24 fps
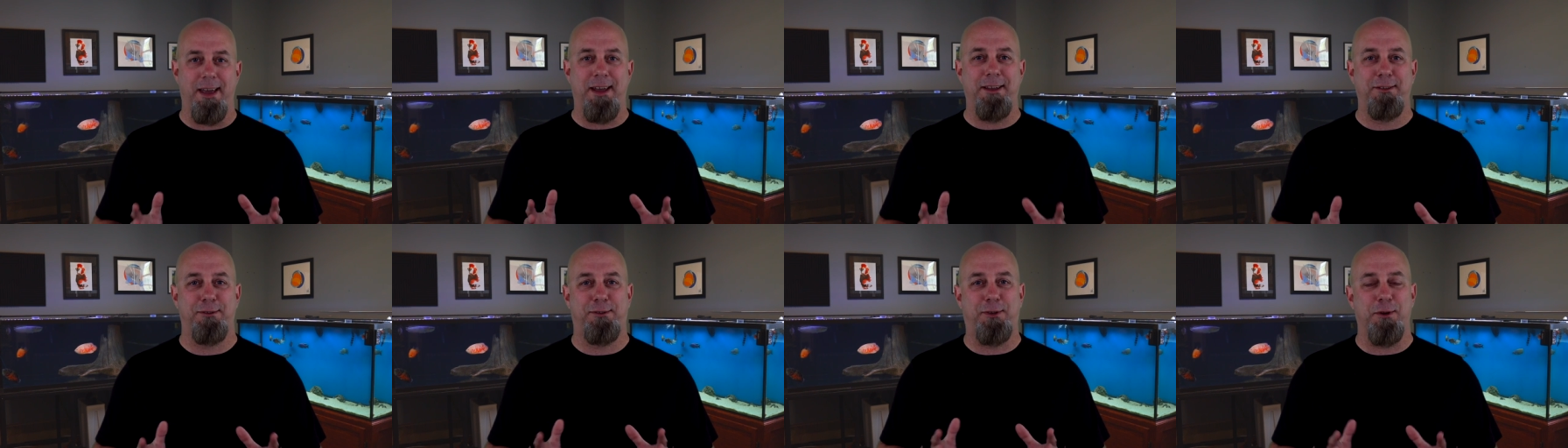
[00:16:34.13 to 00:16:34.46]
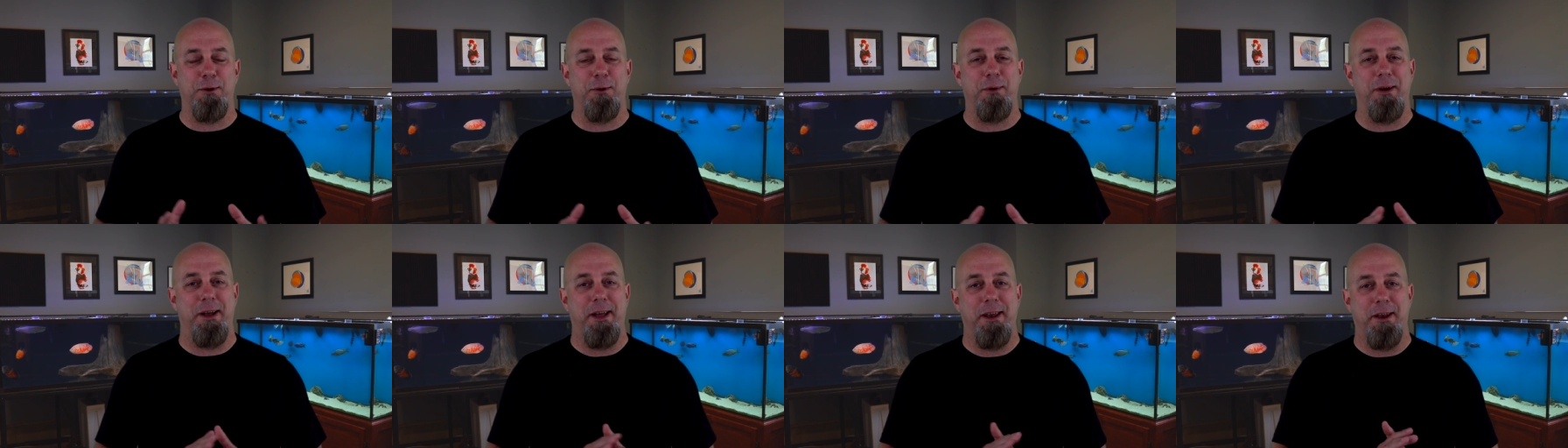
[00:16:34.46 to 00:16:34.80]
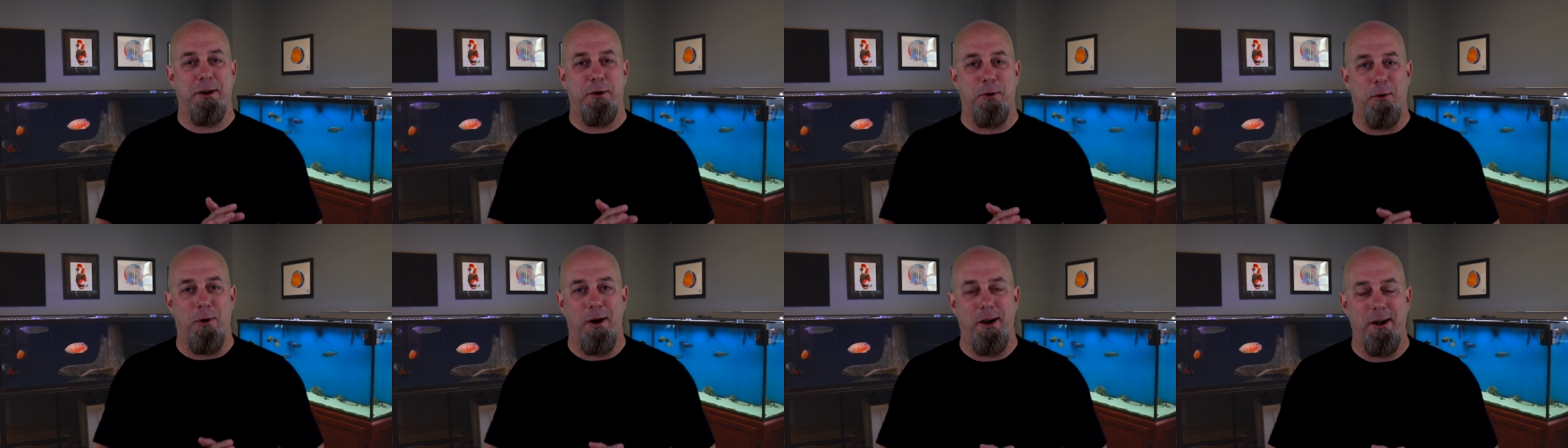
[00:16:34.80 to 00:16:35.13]
into an
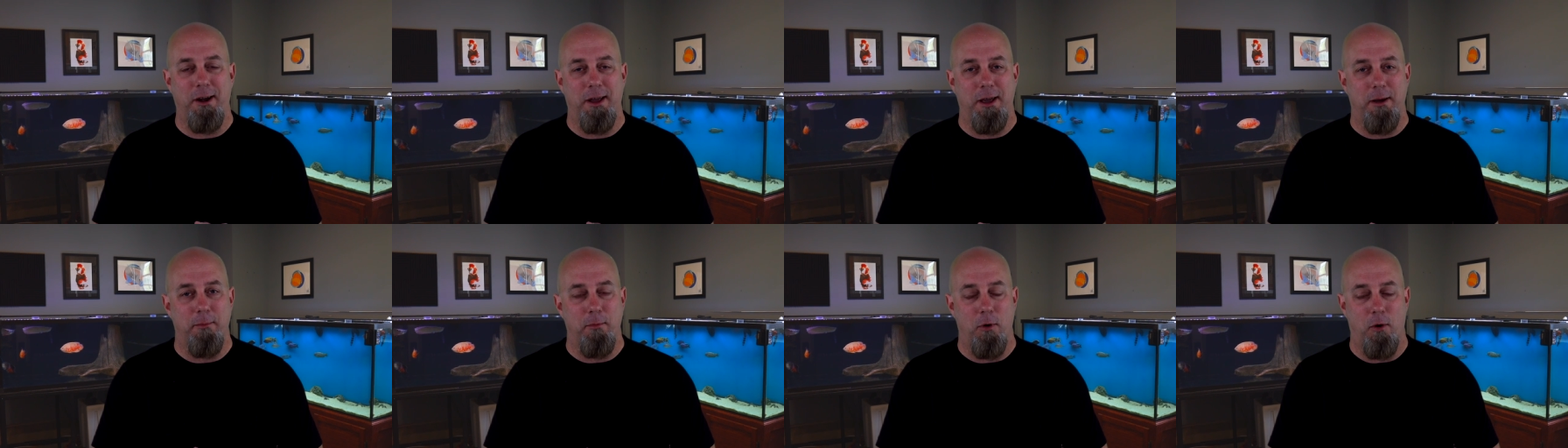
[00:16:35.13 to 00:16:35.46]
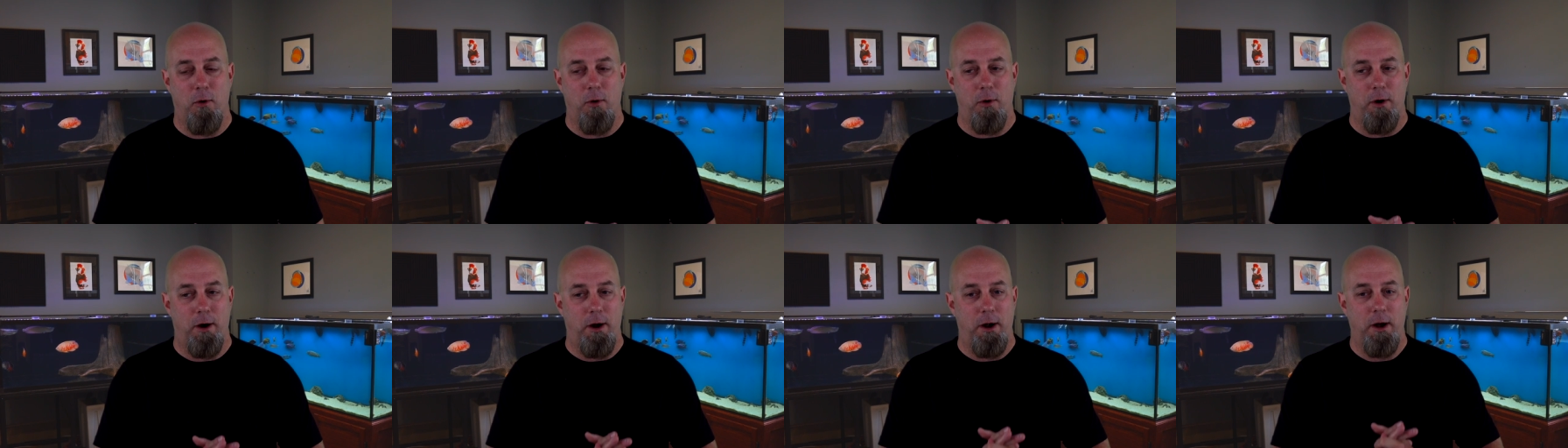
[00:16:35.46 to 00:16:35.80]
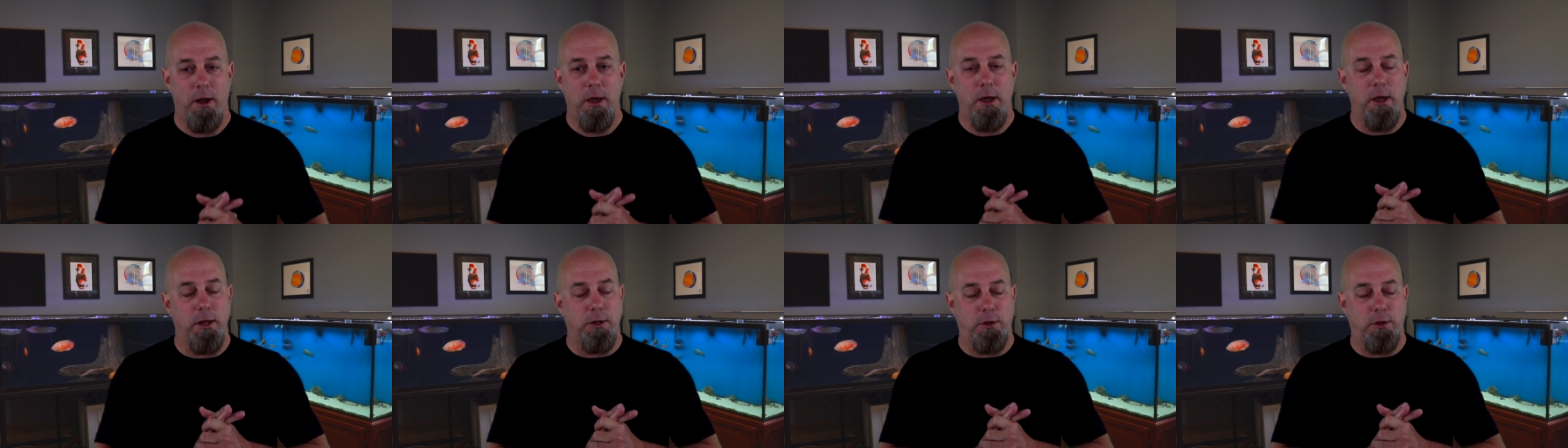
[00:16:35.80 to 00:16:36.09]
aquarium or